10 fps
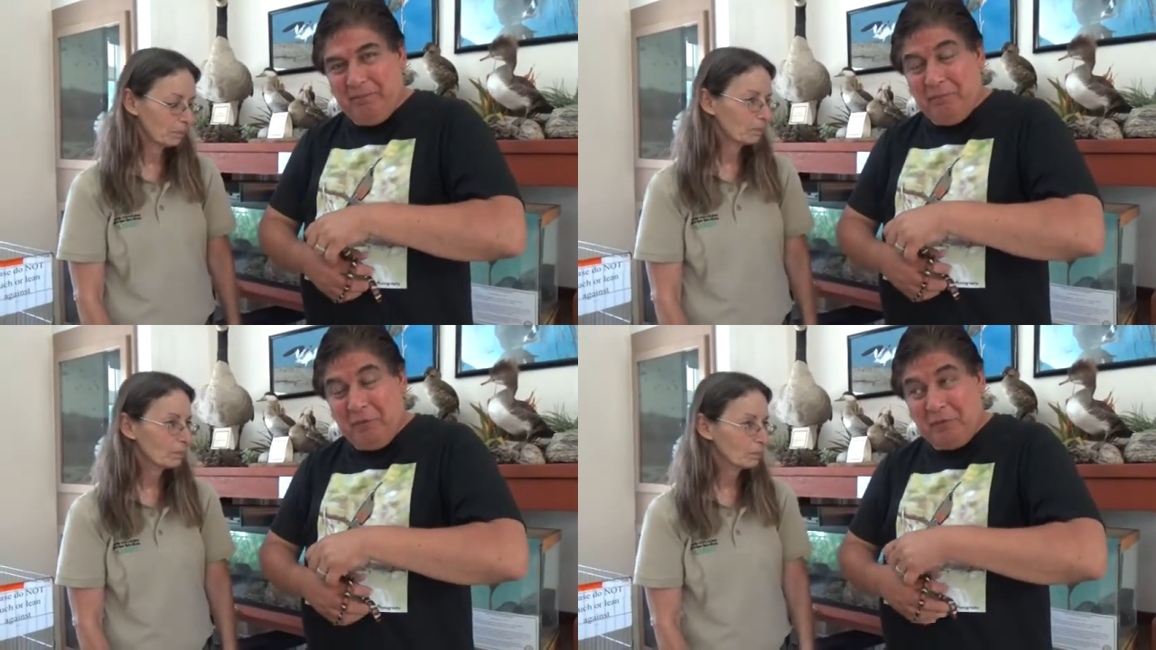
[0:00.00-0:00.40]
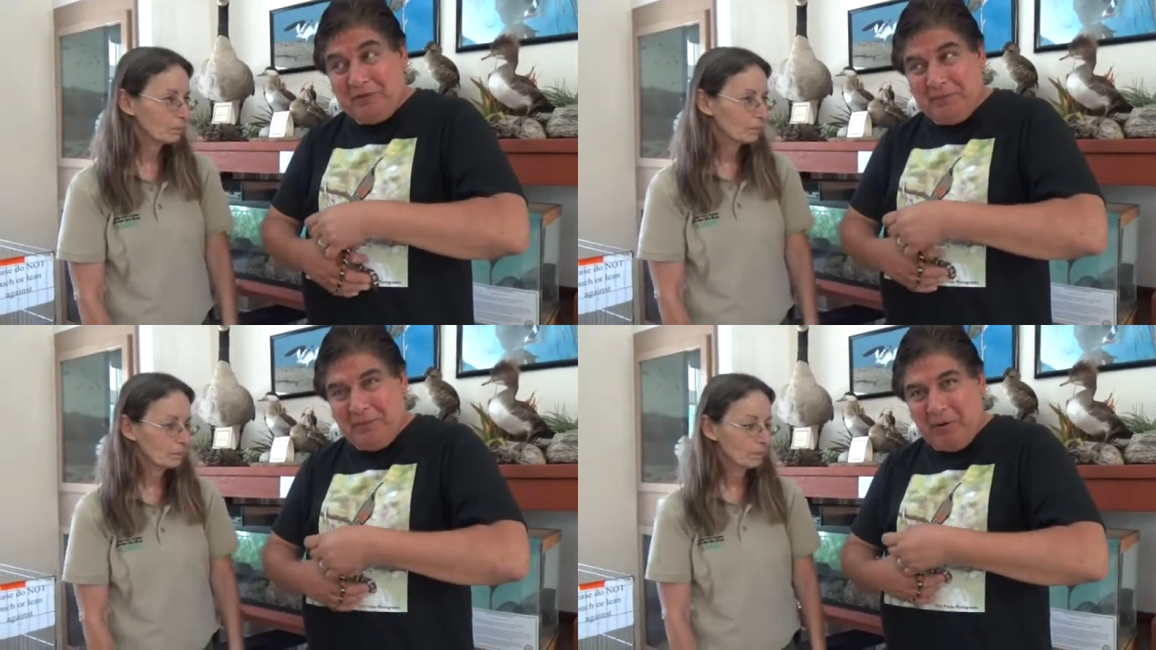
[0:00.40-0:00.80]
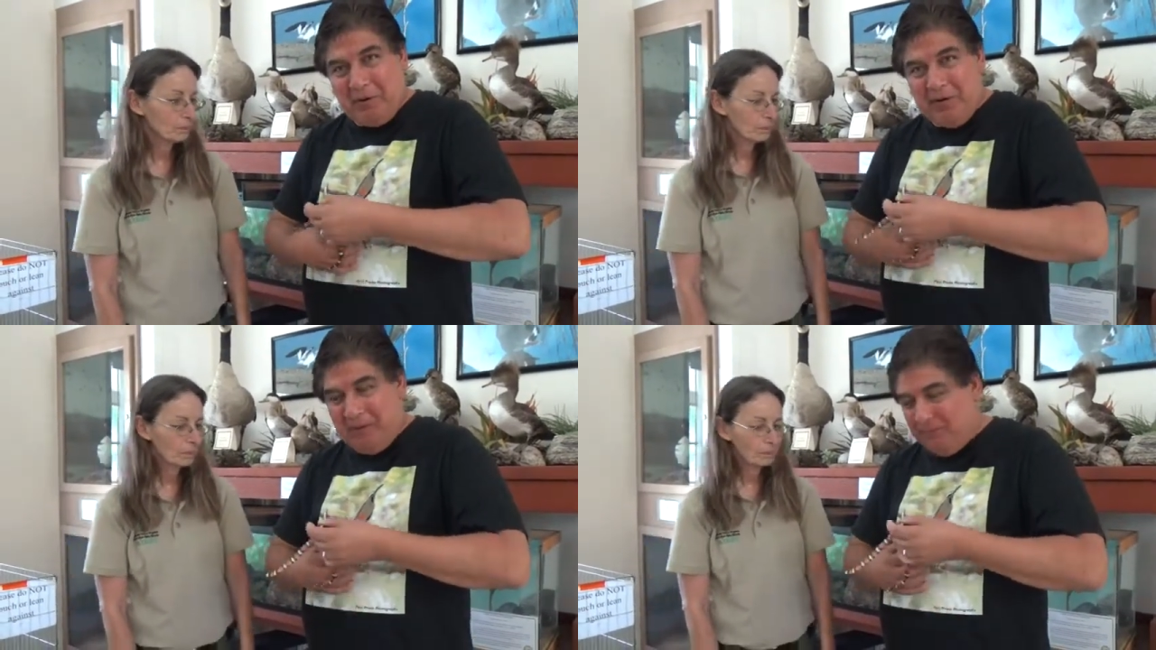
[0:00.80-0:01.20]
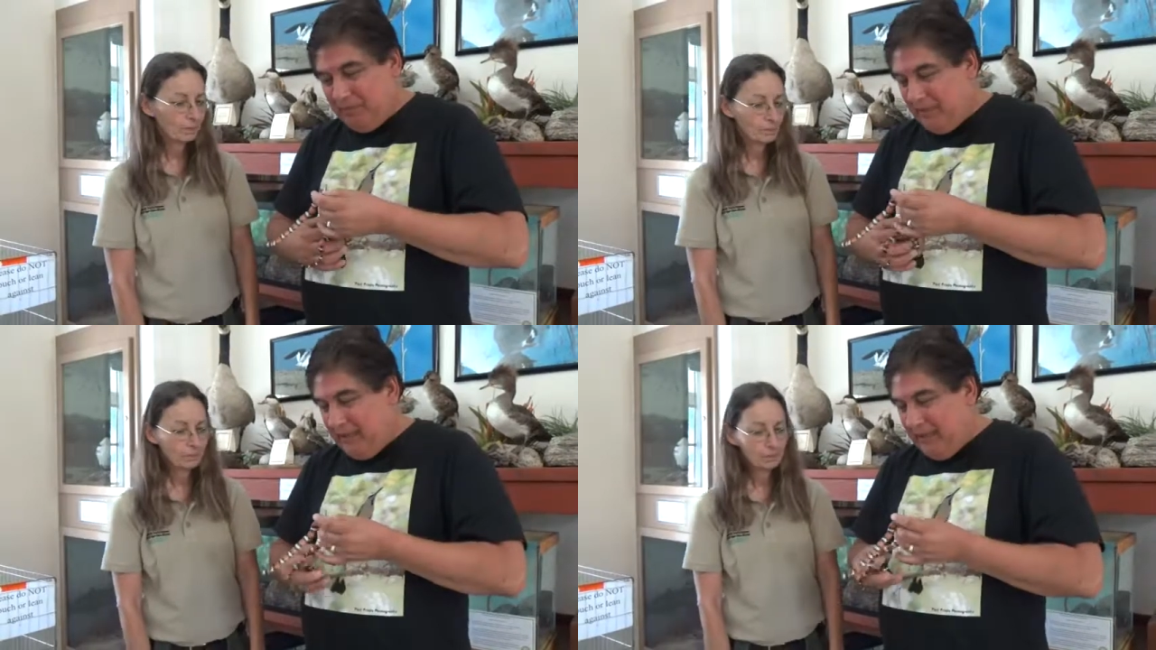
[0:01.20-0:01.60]
Speaker 1: rosy
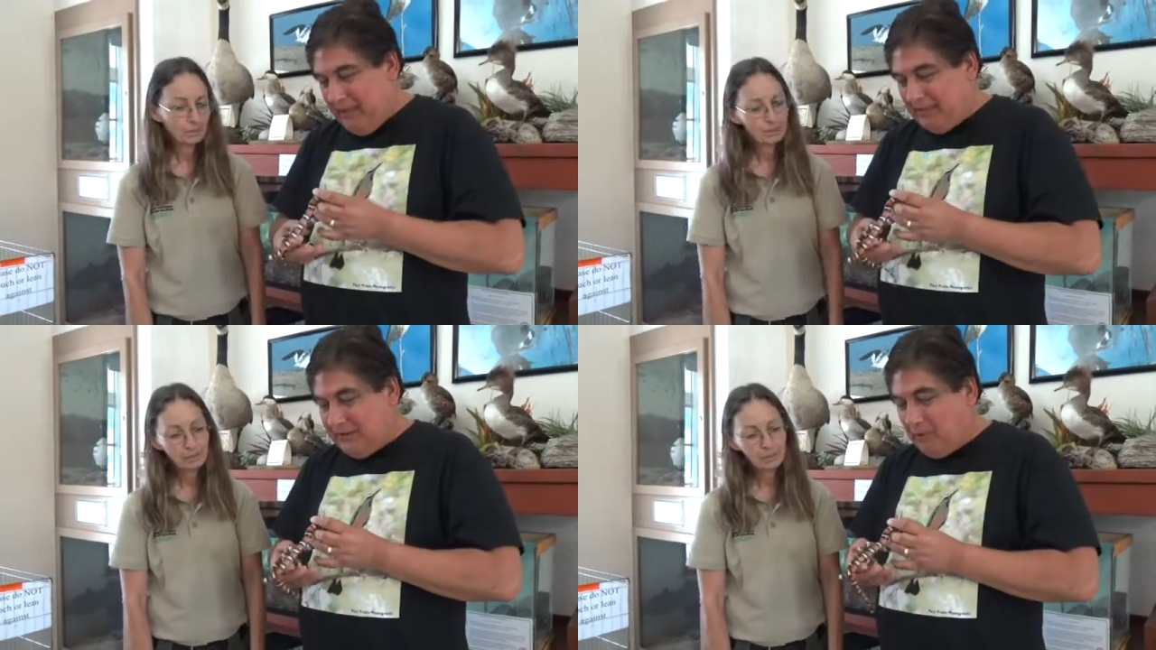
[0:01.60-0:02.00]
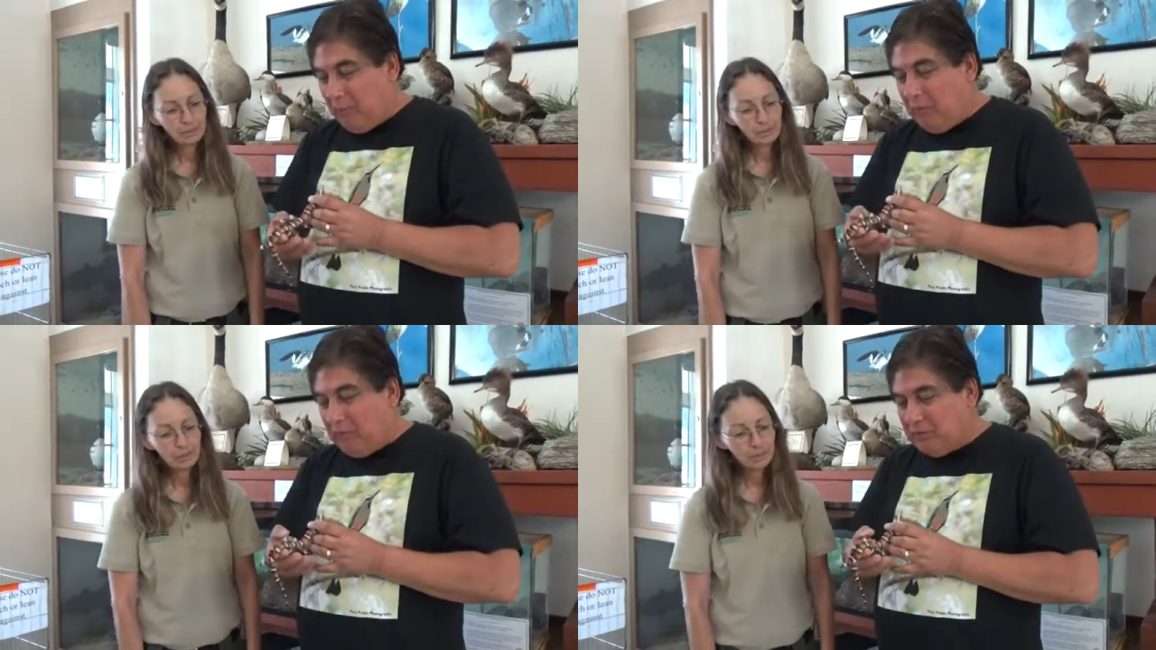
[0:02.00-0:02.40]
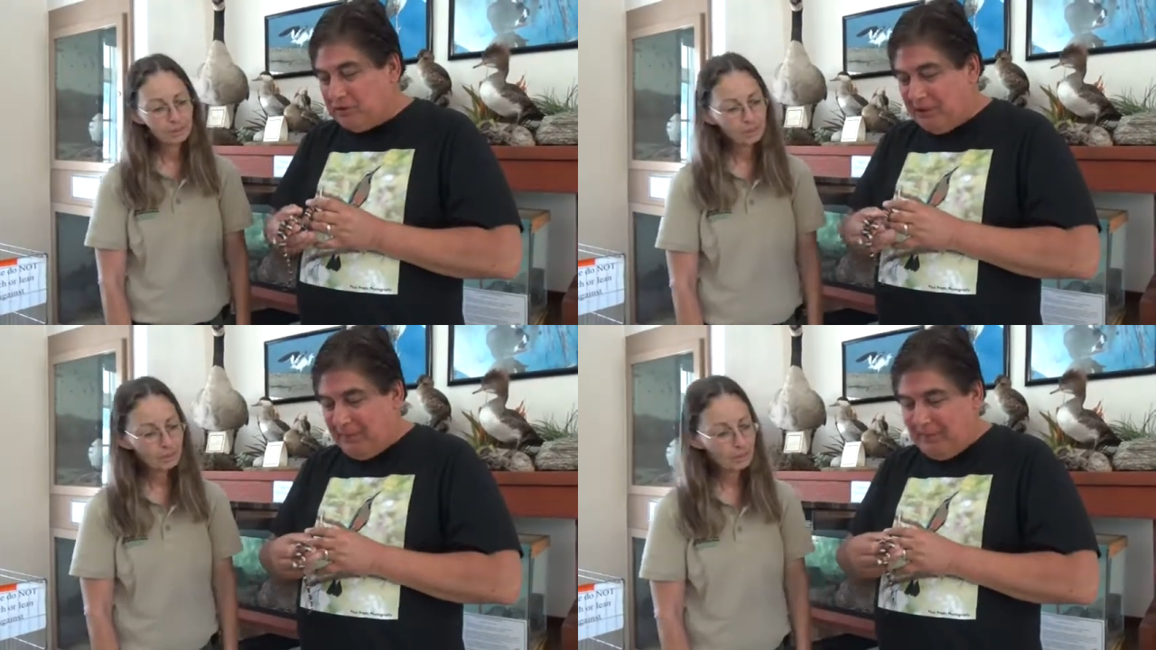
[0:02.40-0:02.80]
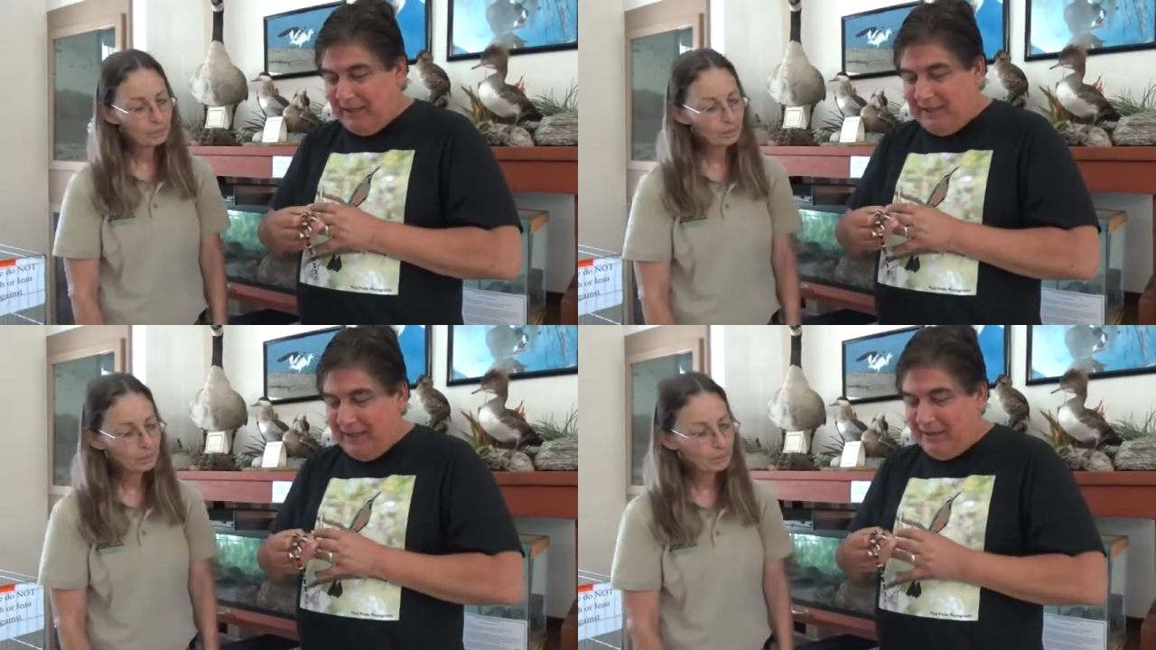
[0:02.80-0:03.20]
boa, has an oval shaped
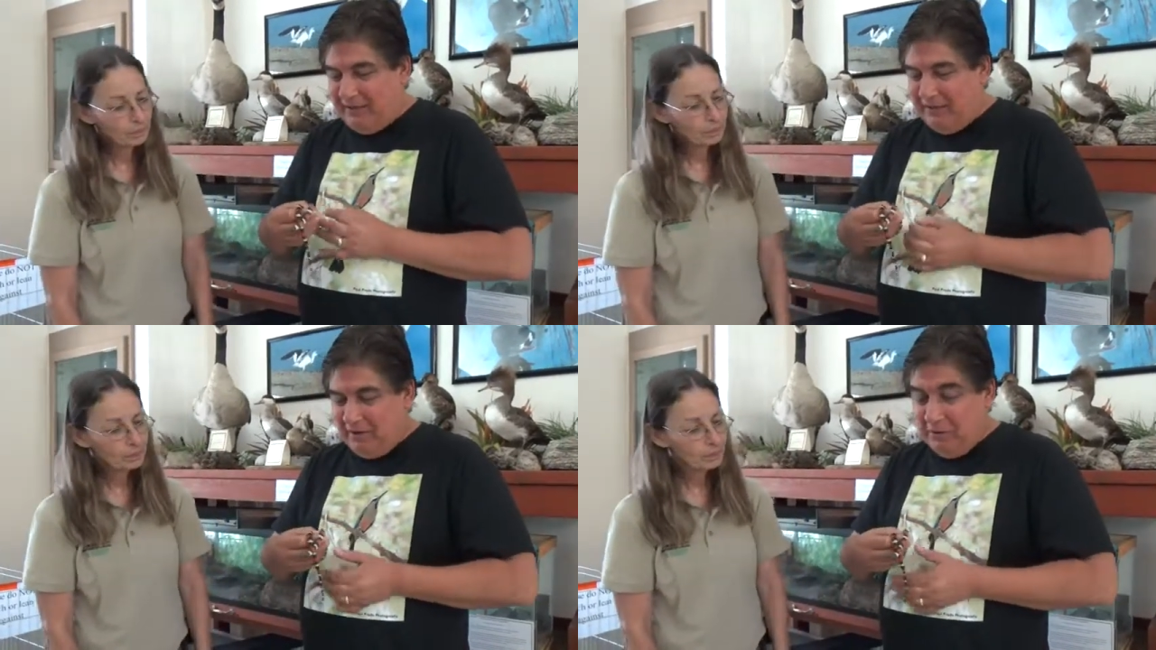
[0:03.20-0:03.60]
head,